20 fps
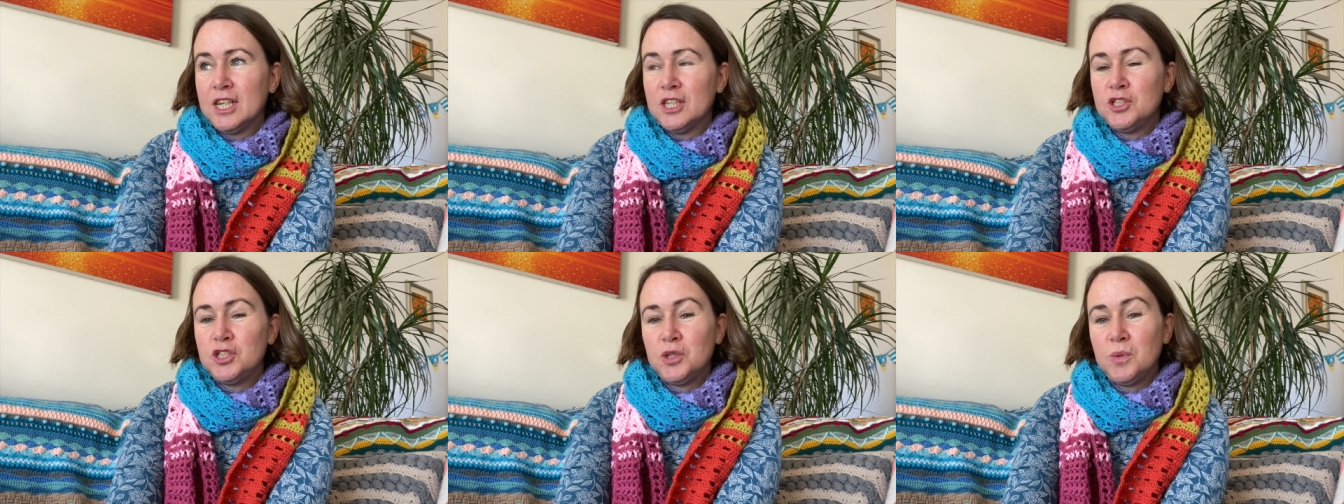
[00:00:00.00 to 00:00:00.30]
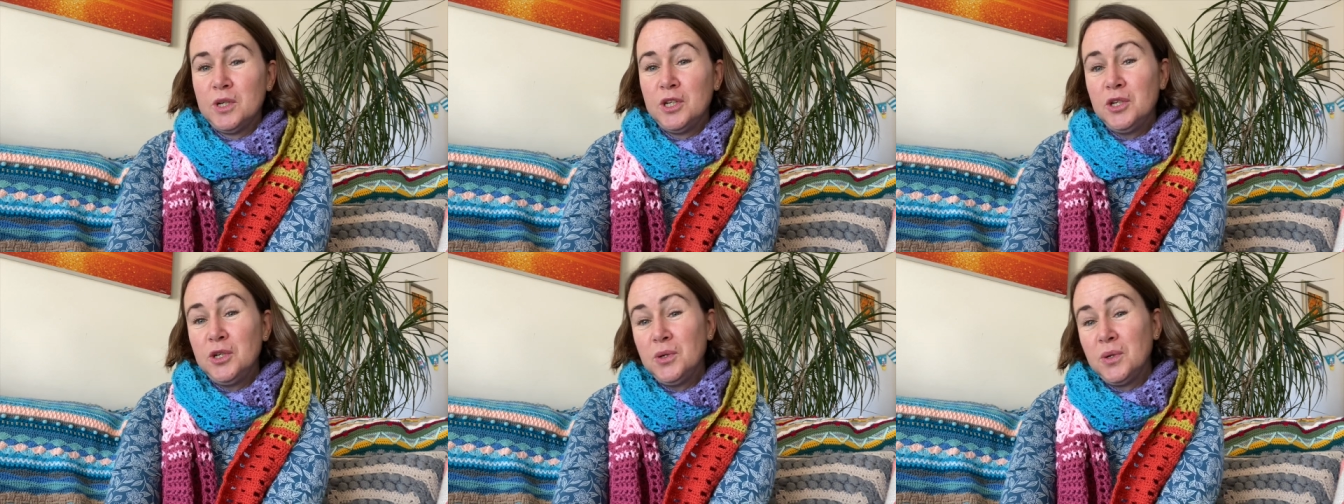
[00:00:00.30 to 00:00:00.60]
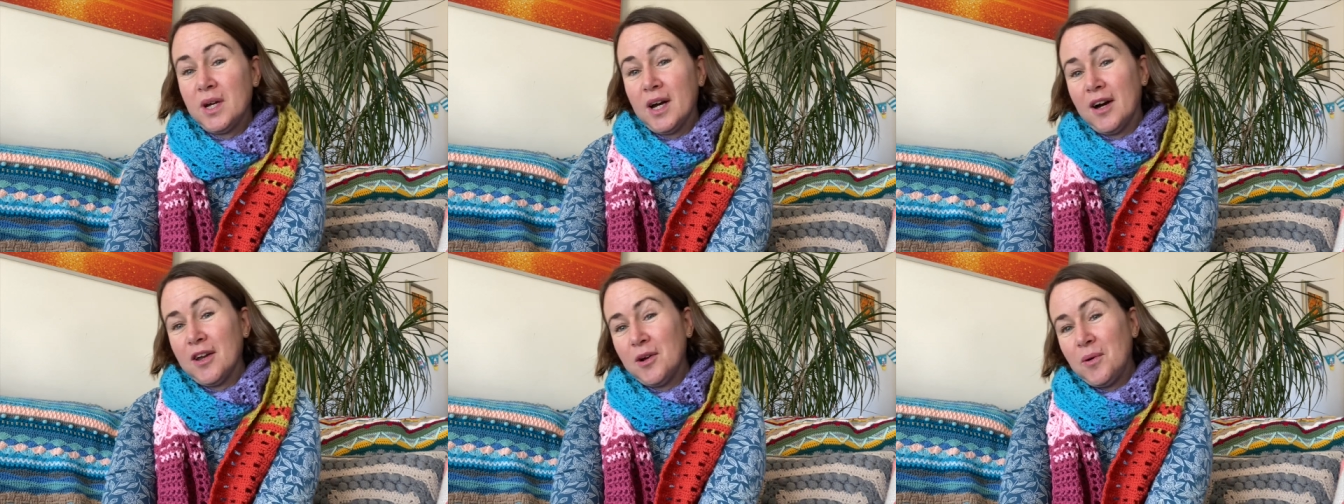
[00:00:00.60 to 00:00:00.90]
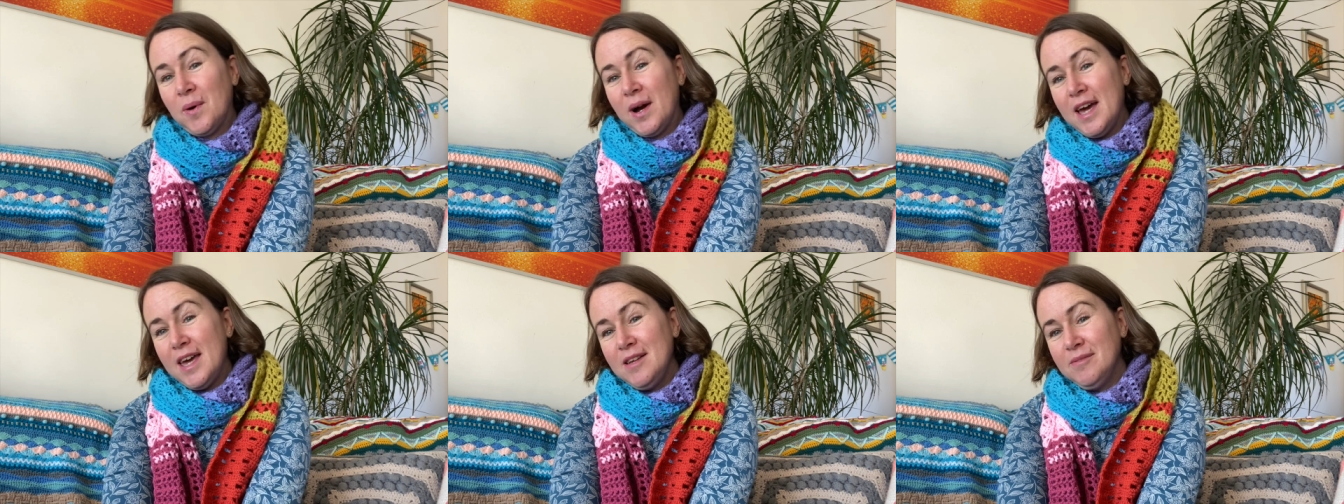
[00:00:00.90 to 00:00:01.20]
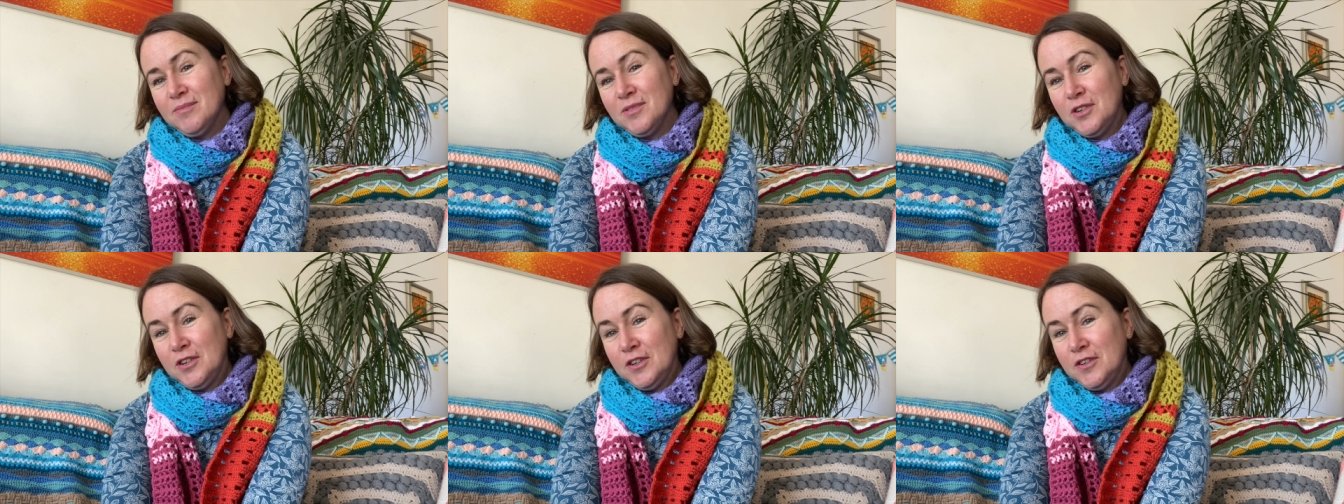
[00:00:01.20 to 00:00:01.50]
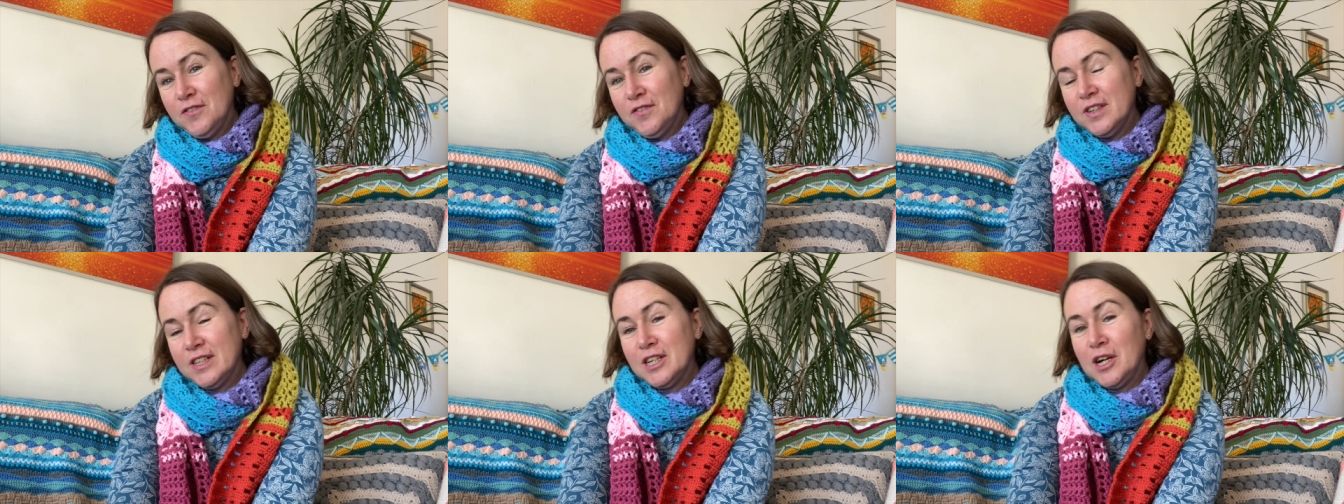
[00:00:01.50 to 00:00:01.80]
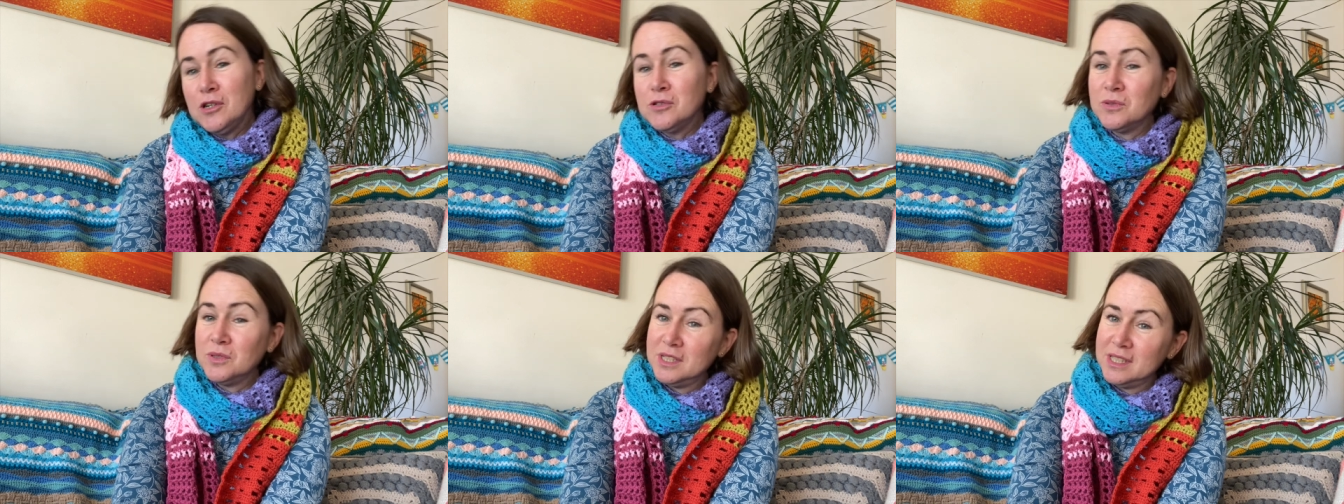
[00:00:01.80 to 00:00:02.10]
do a new colourway of an
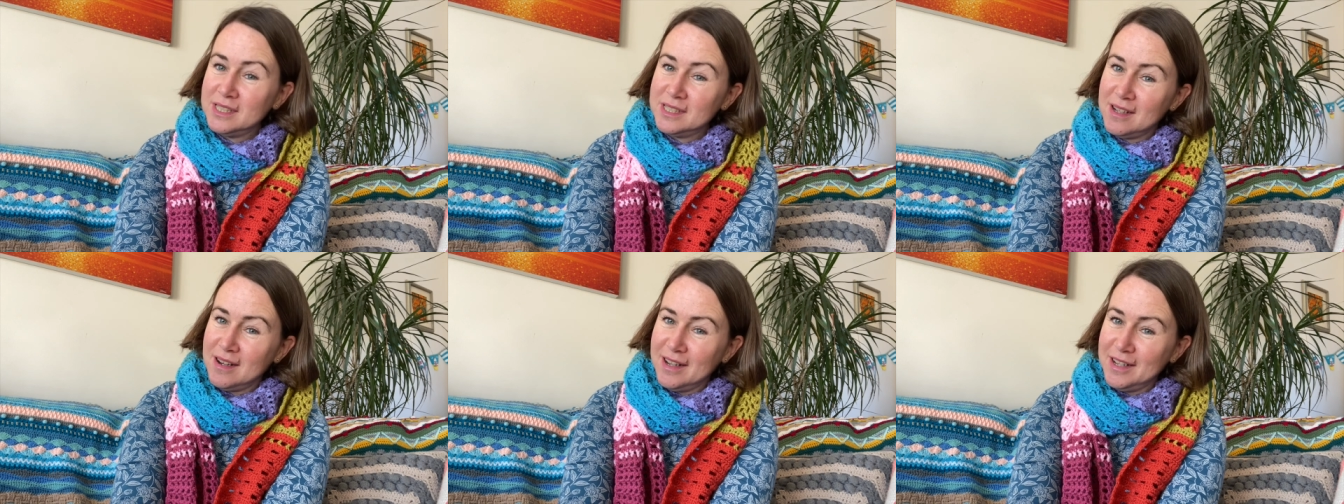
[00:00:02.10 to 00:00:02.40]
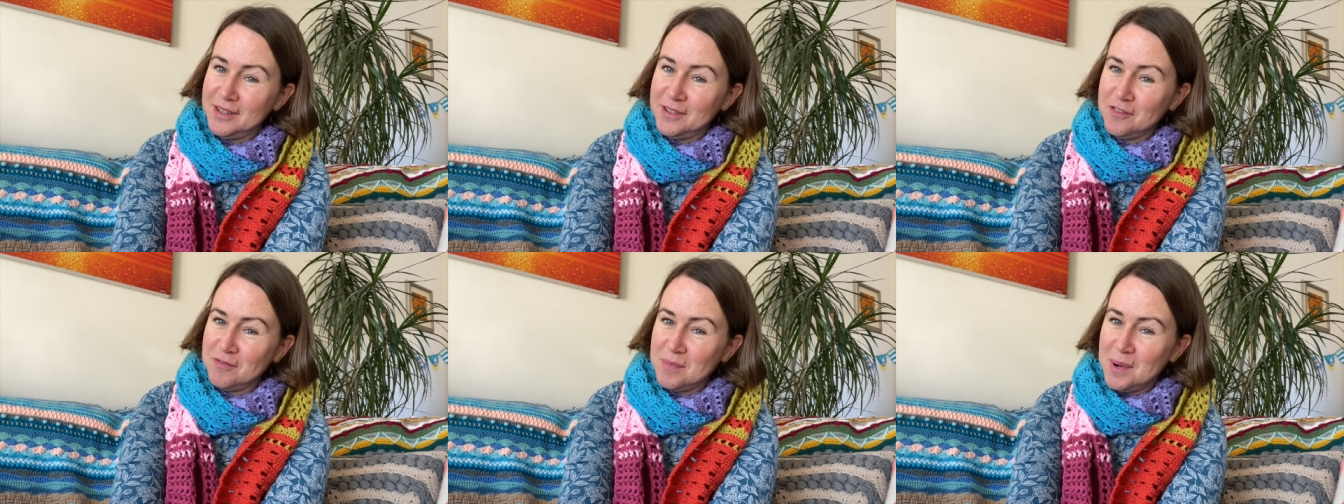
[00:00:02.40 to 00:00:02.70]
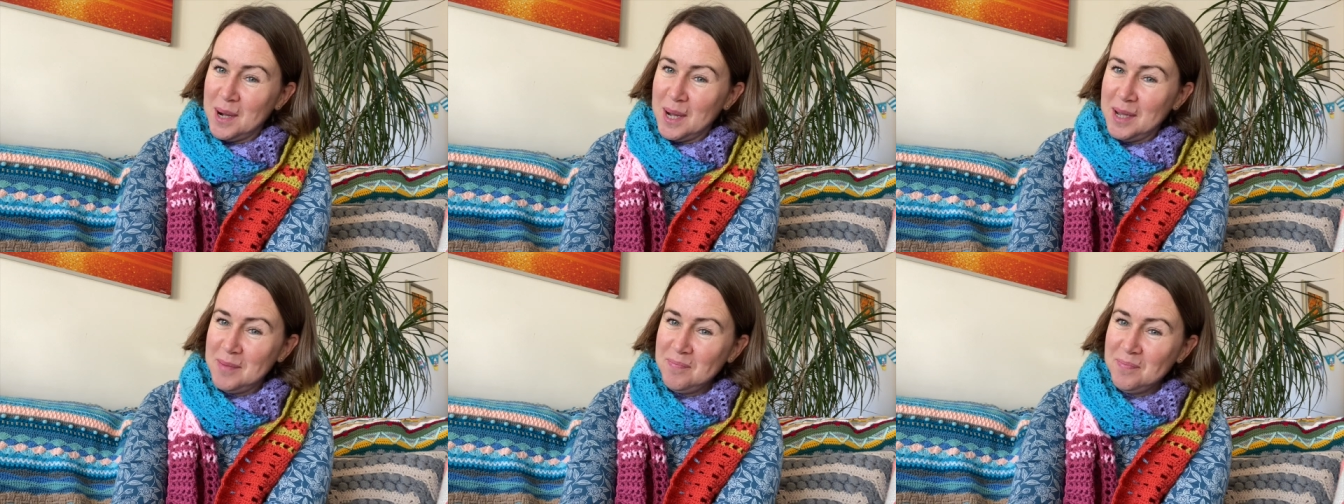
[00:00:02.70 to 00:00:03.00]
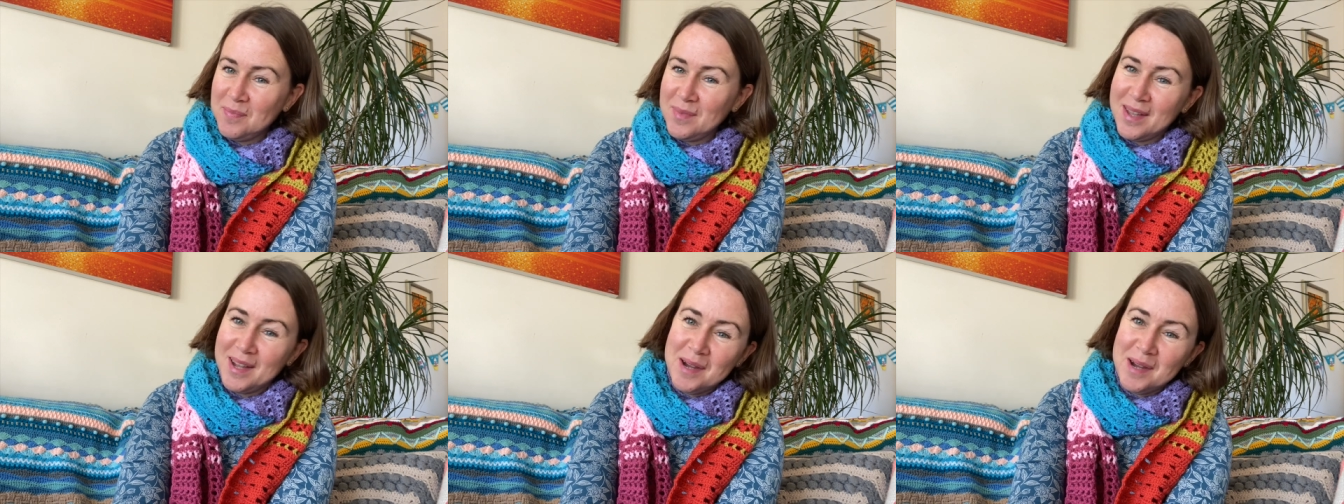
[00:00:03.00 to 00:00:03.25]
old design of mine.